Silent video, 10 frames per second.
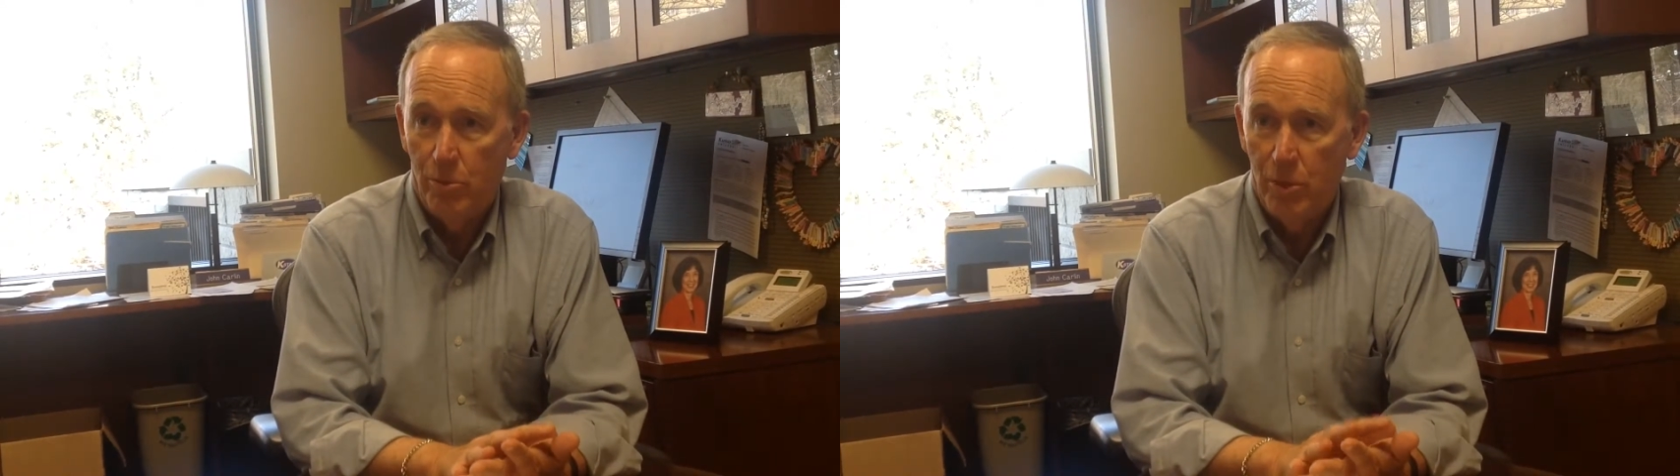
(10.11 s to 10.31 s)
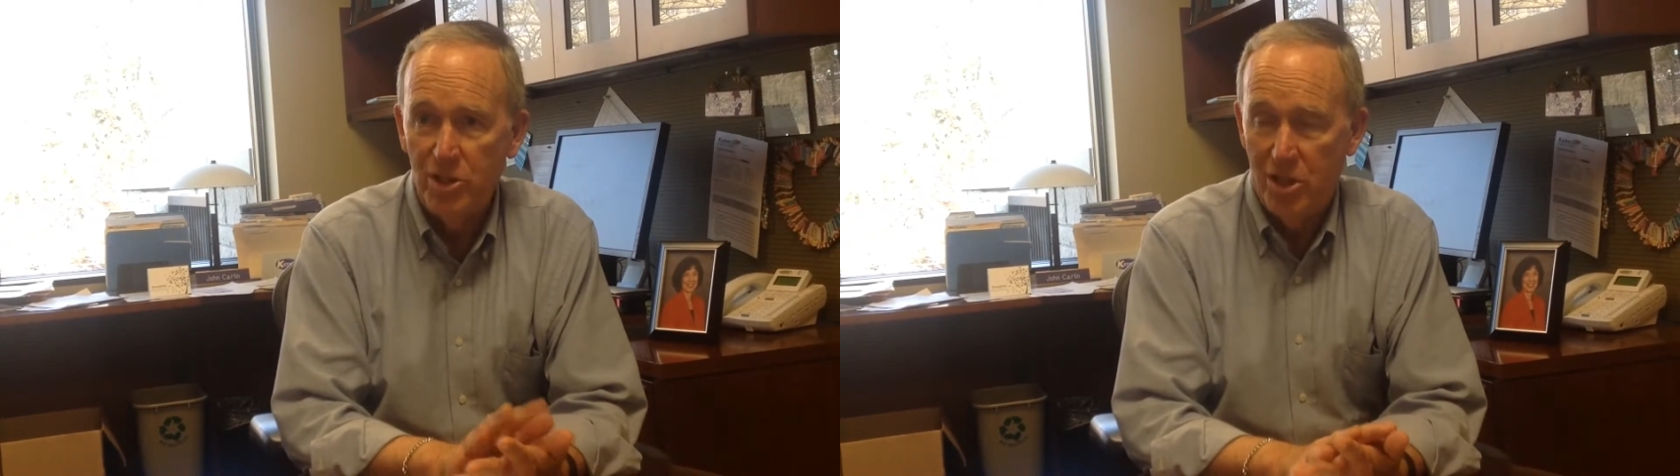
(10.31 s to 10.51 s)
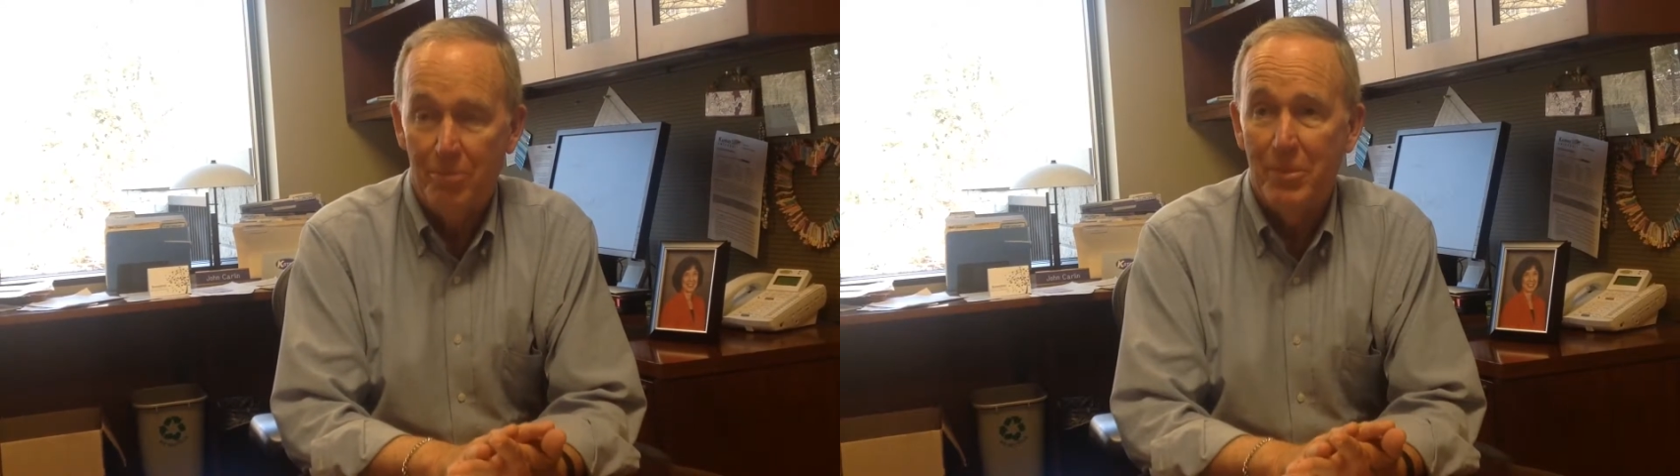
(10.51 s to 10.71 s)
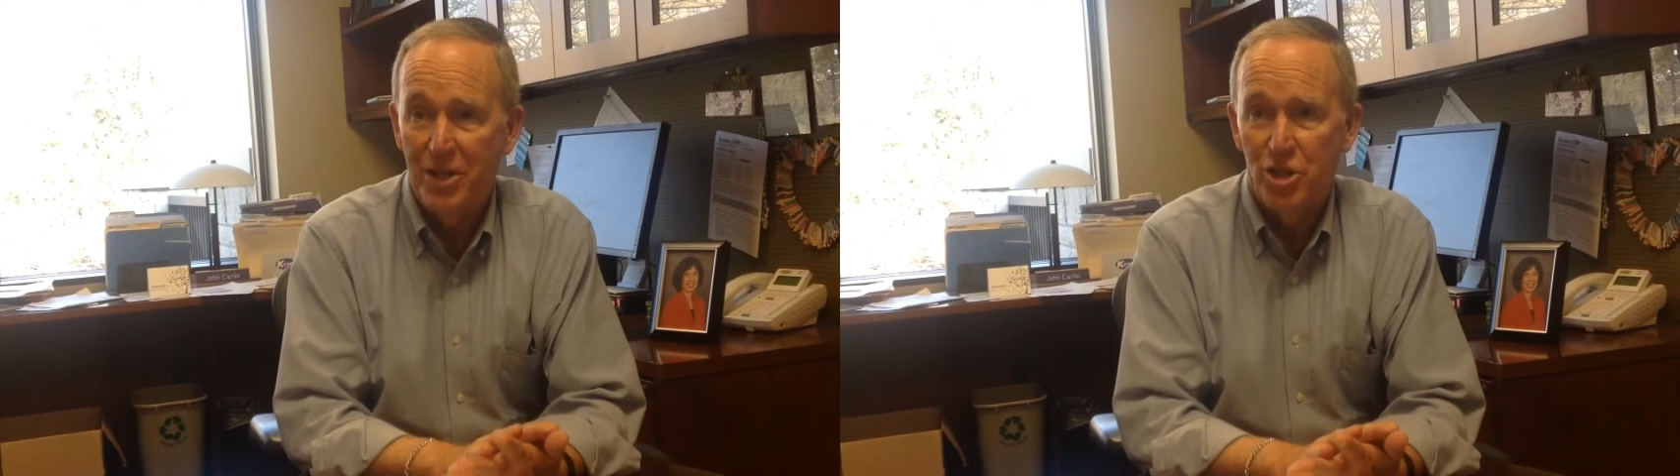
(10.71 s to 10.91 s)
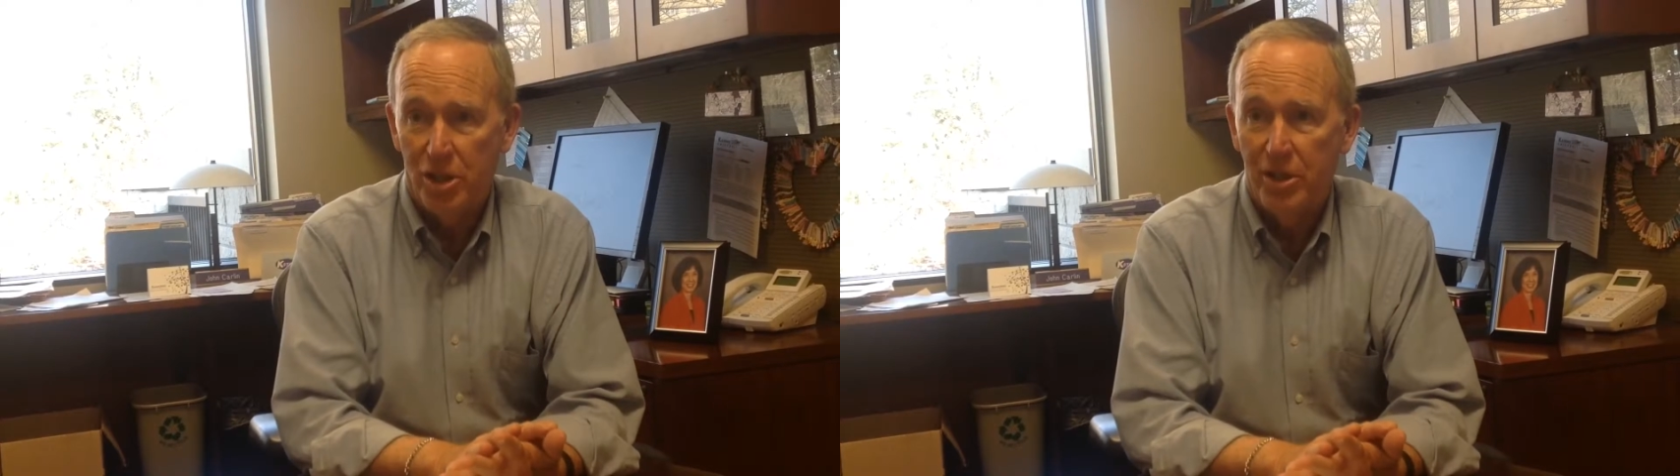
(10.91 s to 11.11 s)
what's the
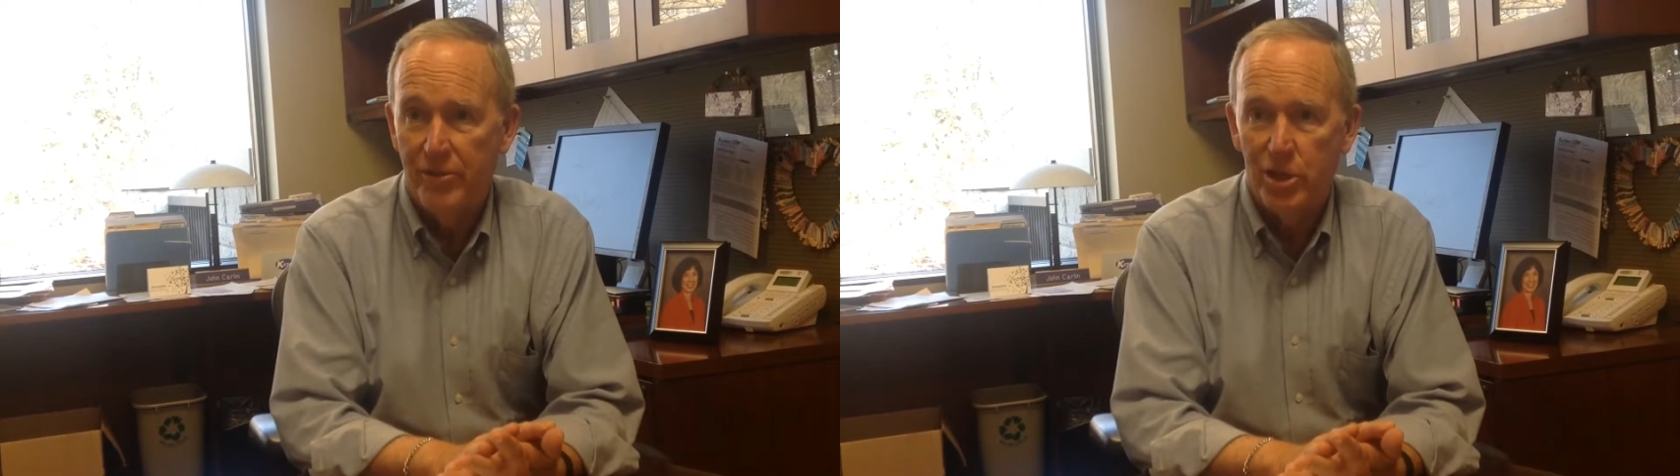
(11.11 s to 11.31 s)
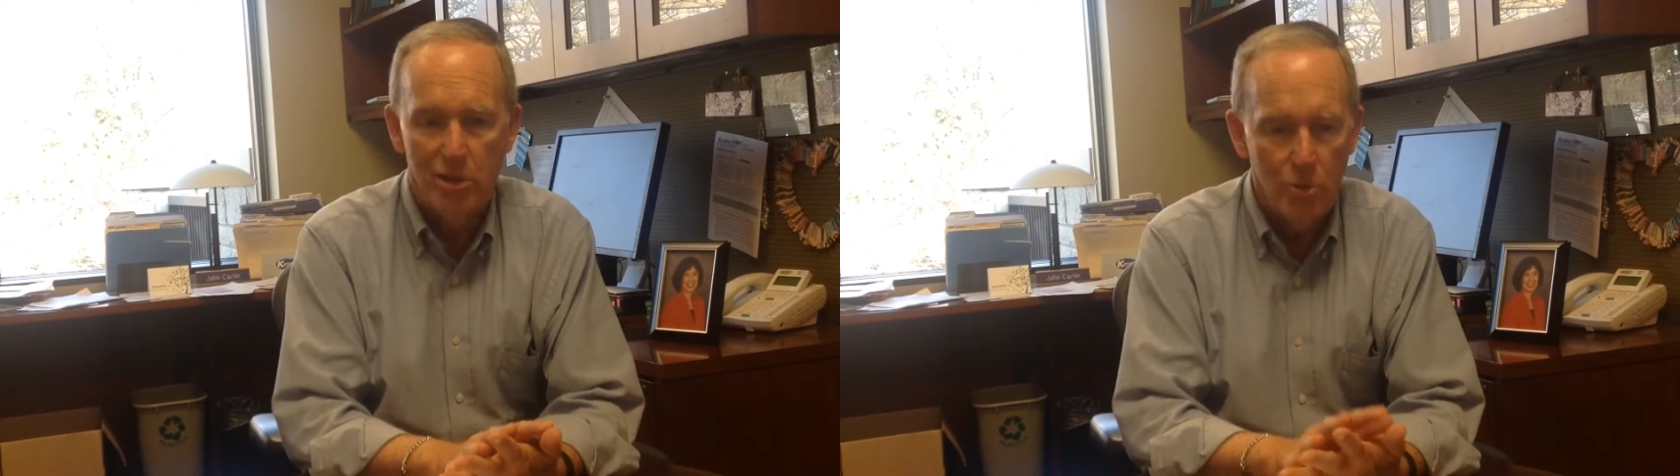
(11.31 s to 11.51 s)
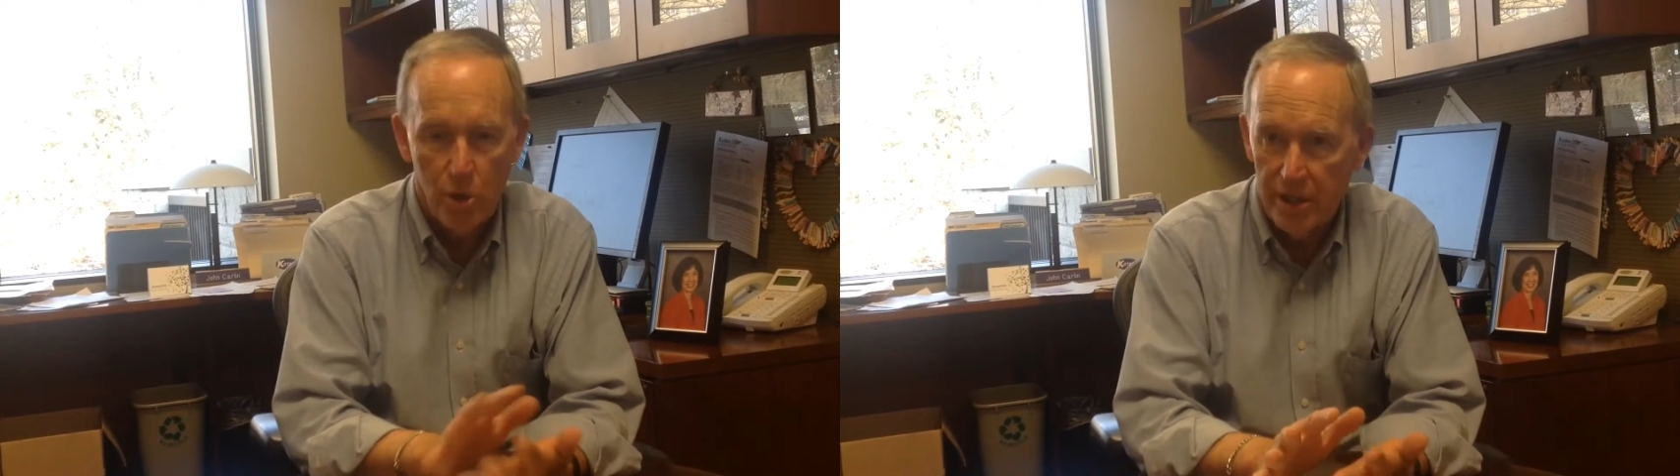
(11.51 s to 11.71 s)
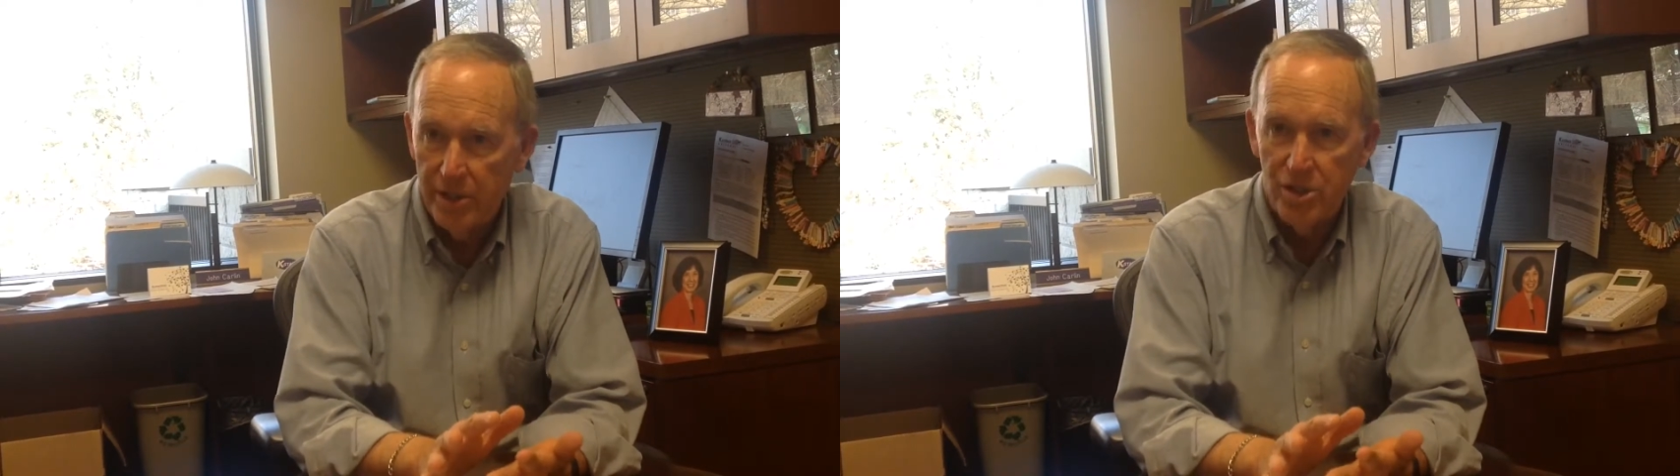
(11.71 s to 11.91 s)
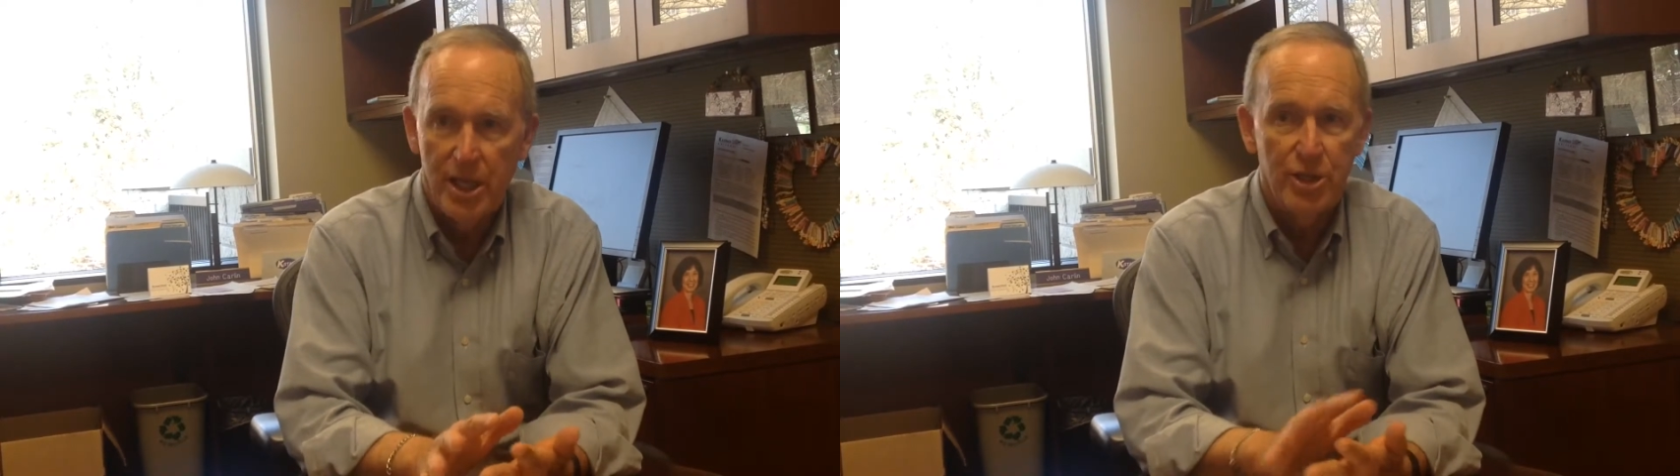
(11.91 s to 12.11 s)
mission of your
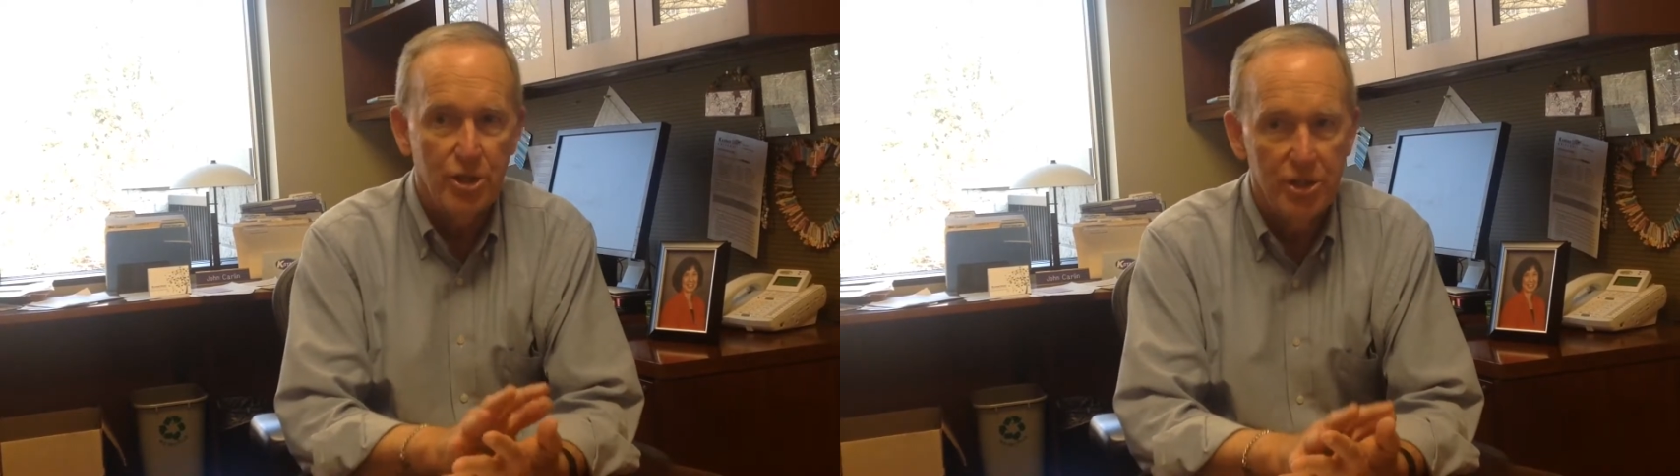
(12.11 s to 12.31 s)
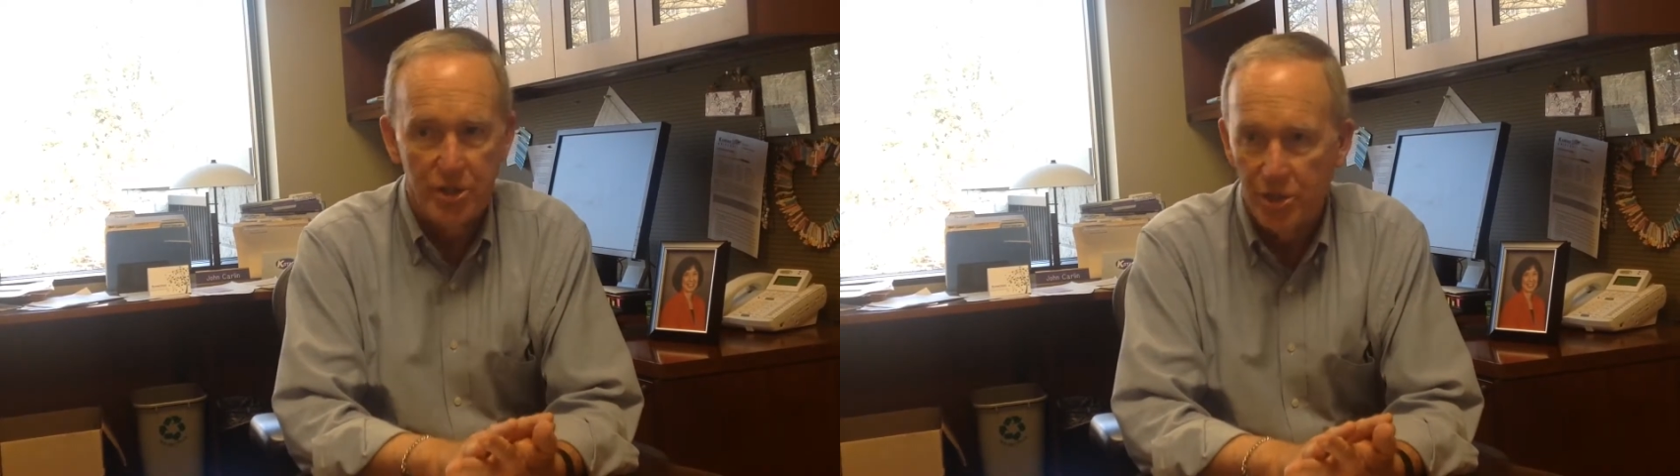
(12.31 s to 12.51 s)
organization,